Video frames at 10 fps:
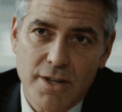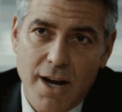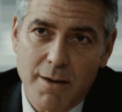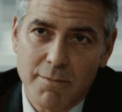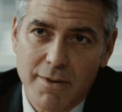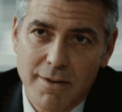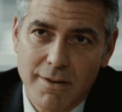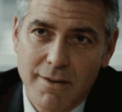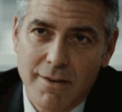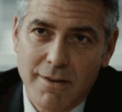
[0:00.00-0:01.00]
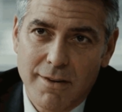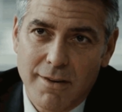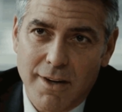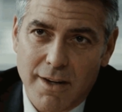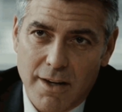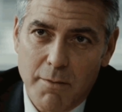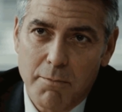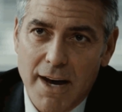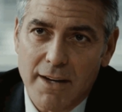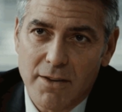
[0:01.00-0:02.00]
or internal deadlines within your
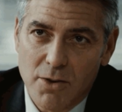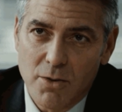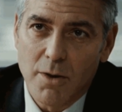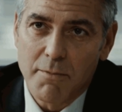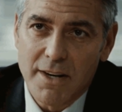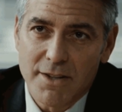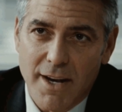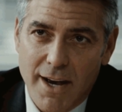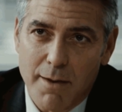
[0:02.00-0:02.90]
own organization.